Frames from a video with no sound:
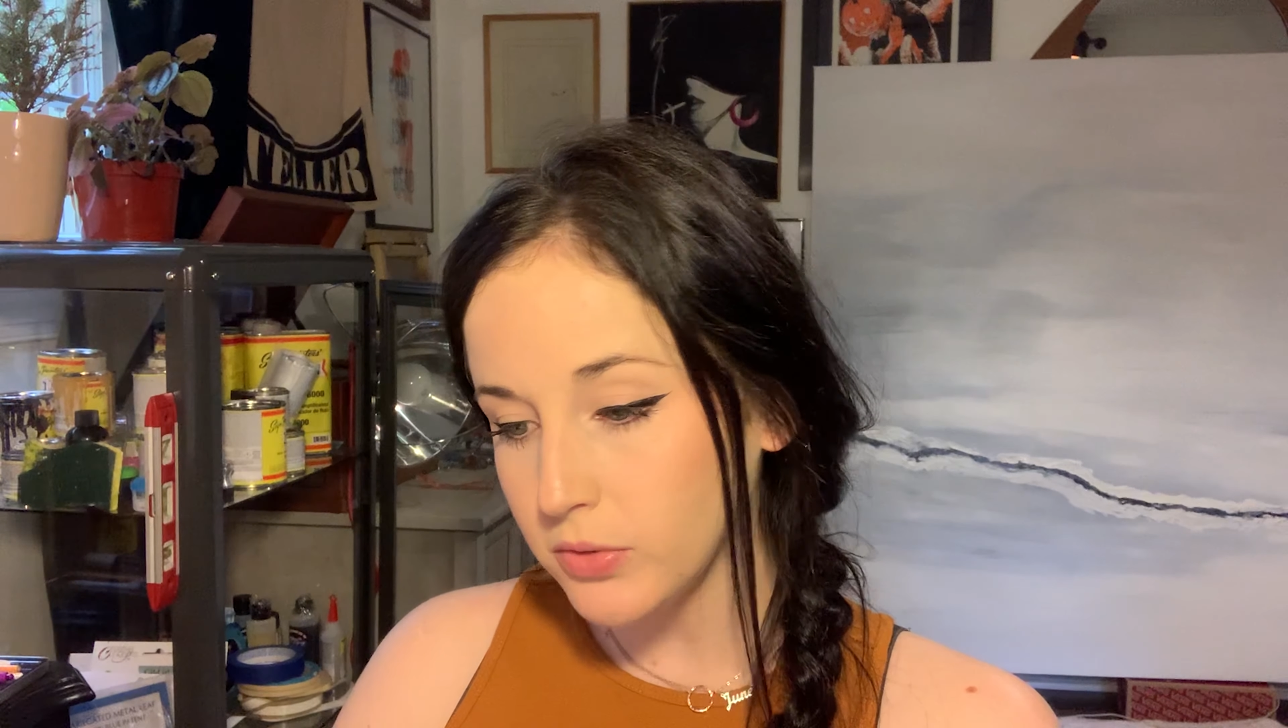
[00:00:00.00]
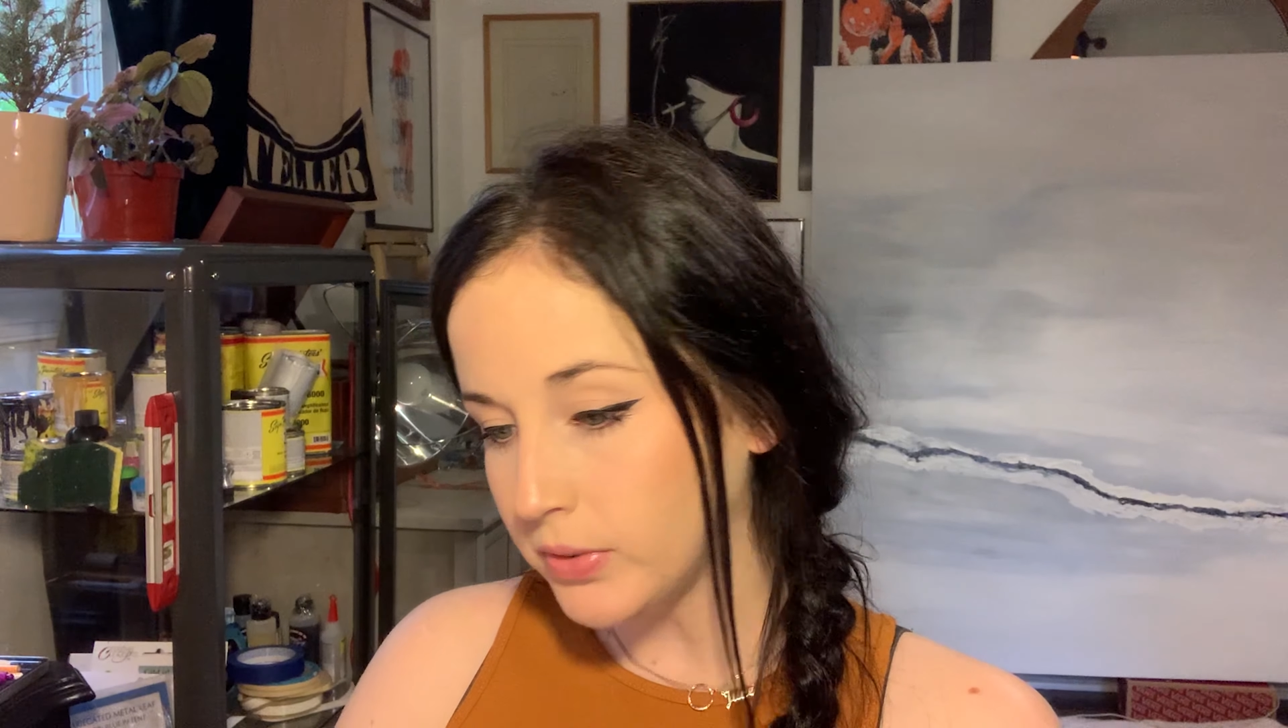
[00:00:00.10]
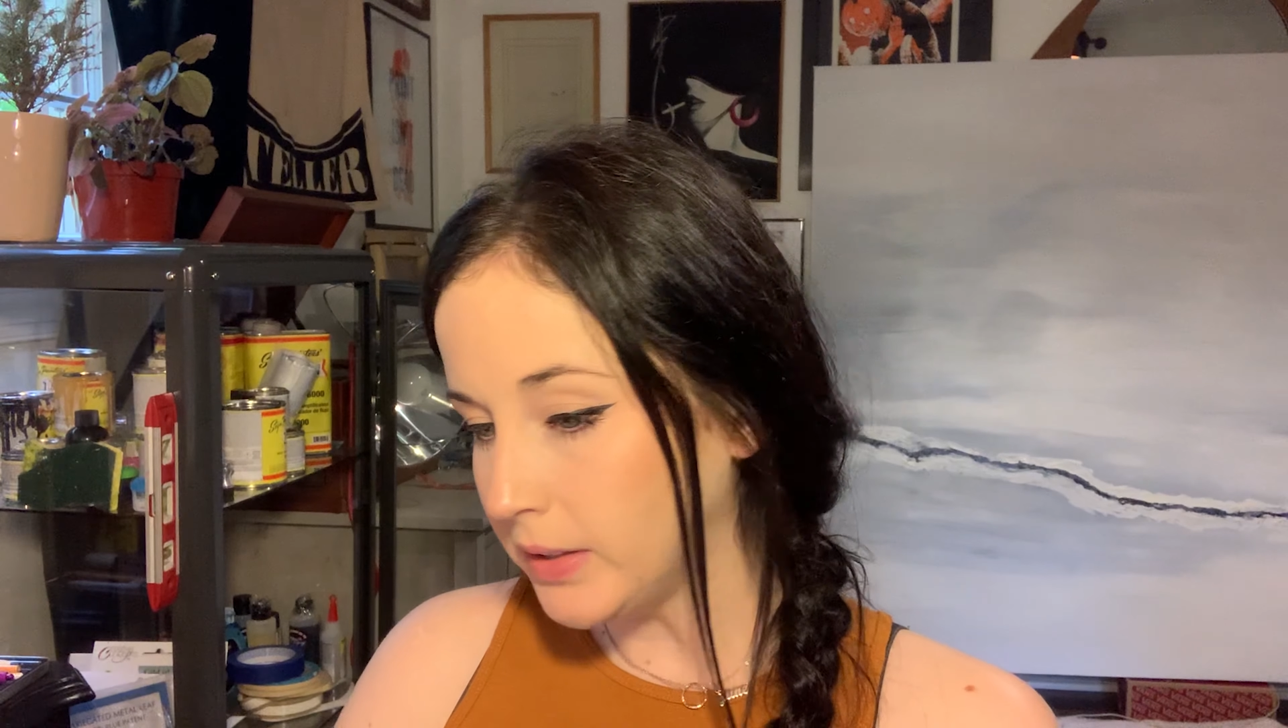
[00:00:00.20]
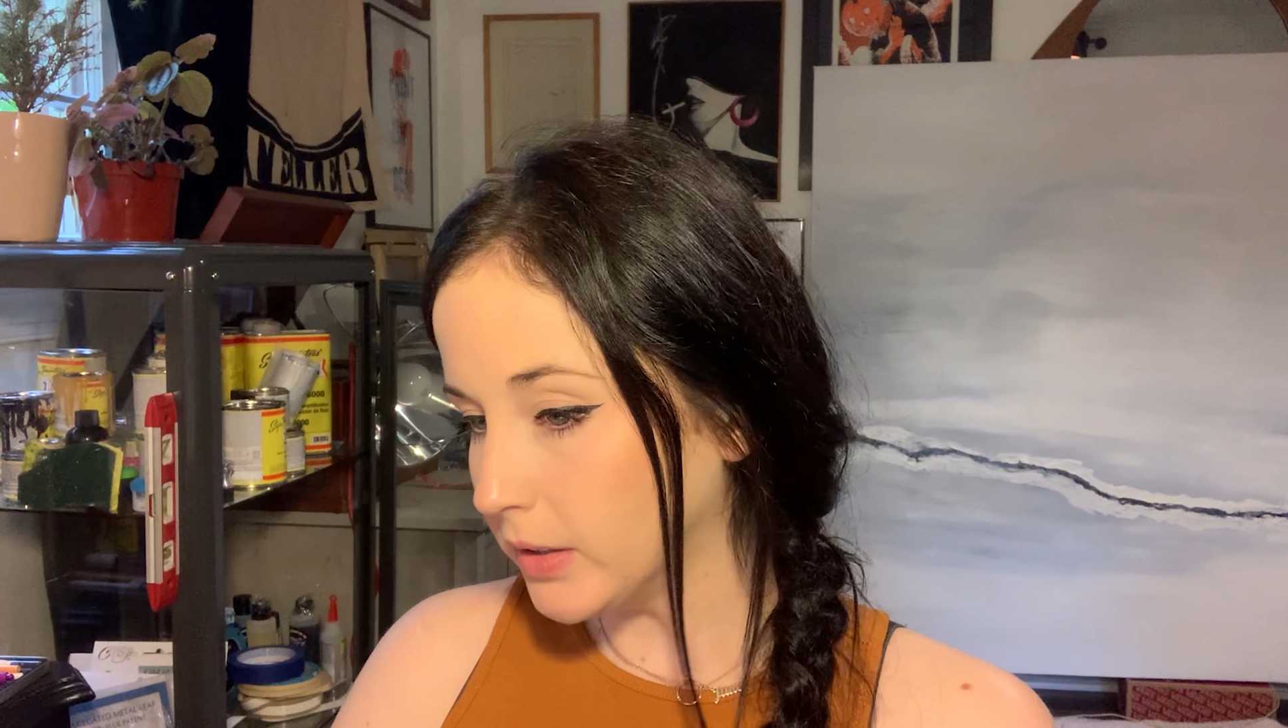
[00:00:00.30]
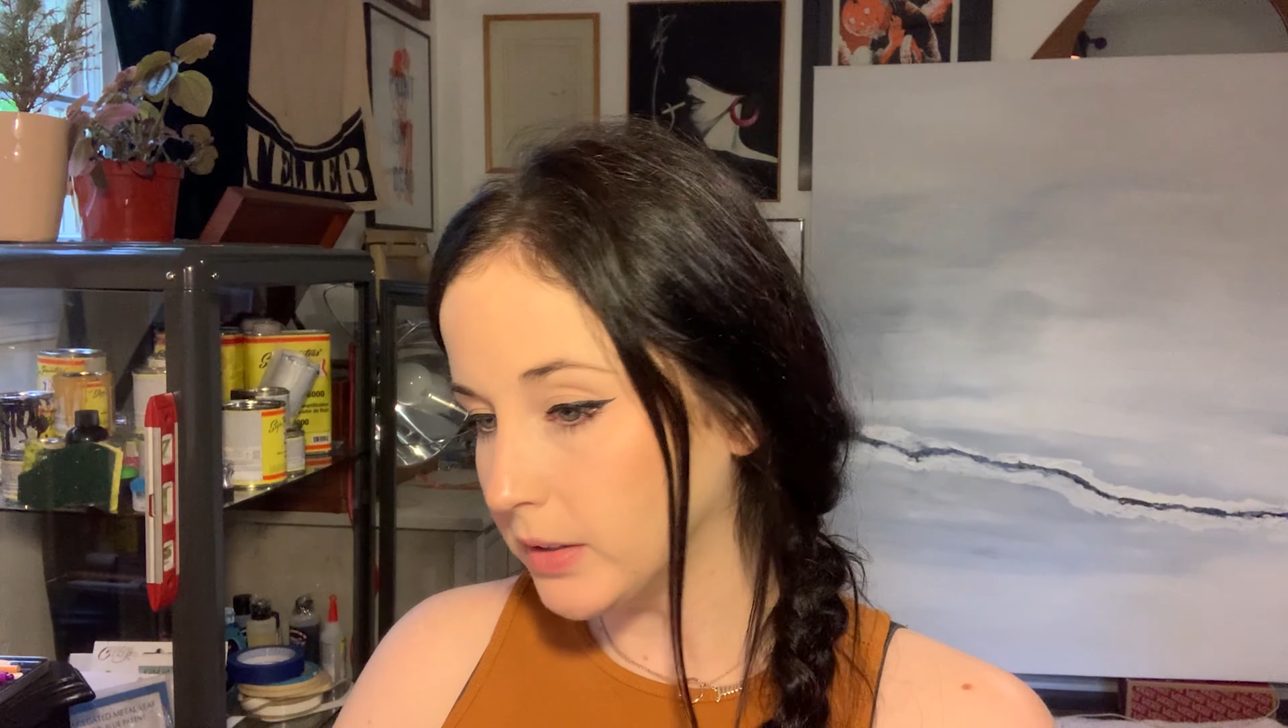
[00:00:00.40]

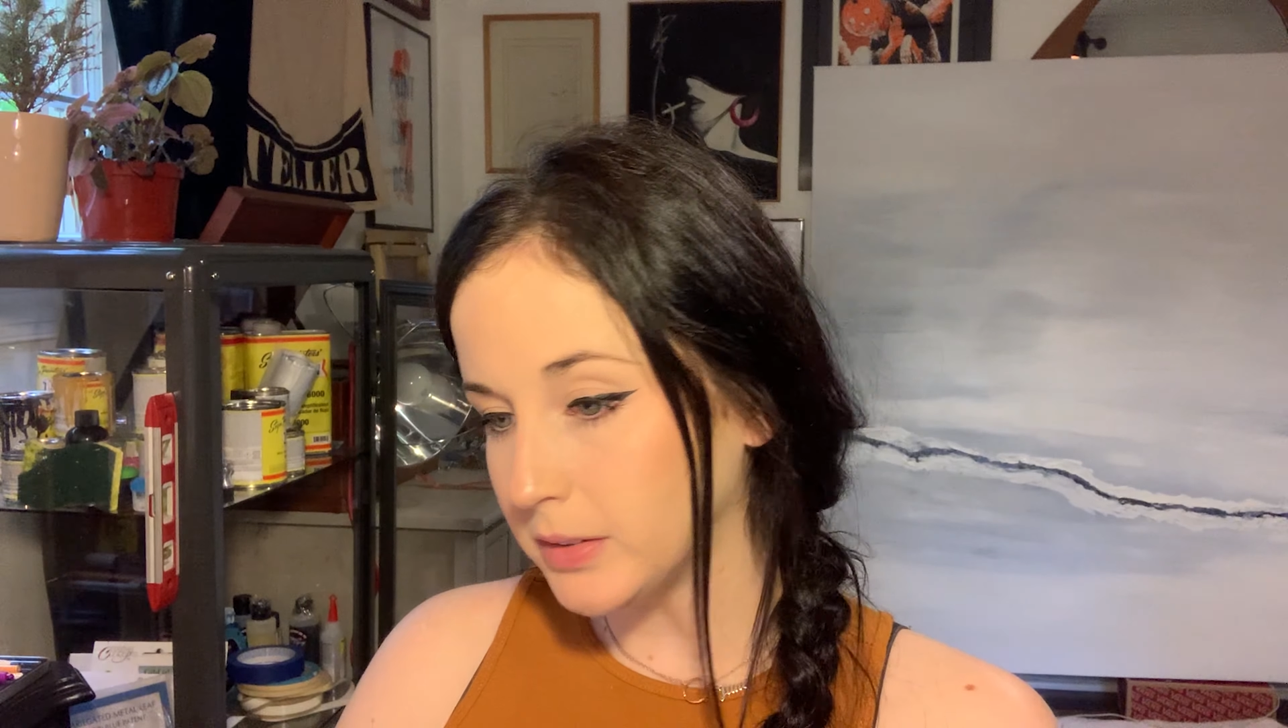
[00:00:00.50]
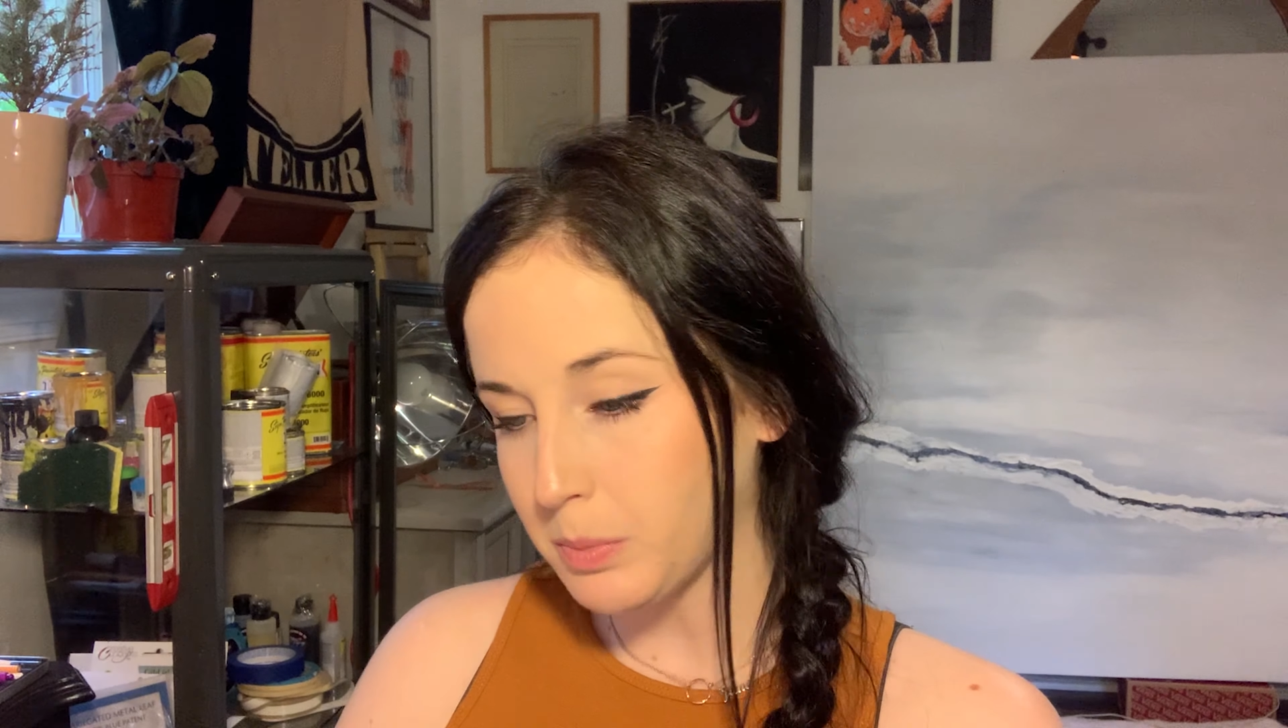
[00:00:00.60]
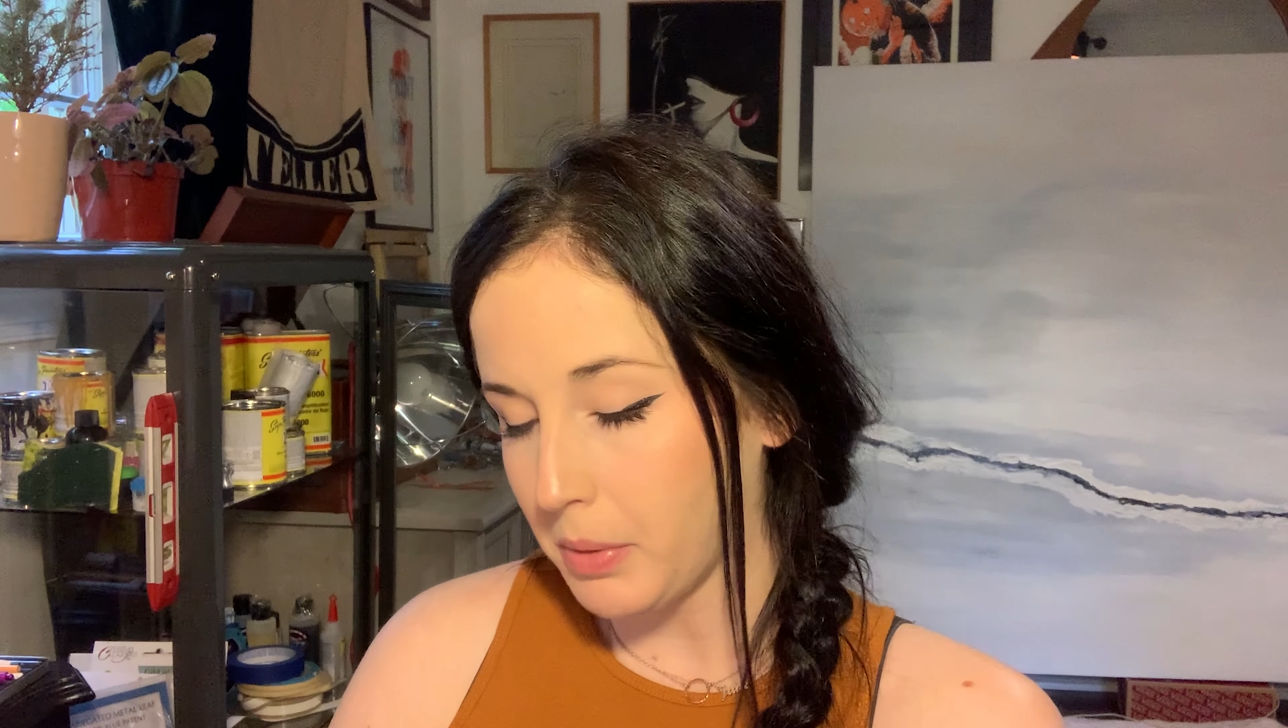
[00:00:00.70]
finger is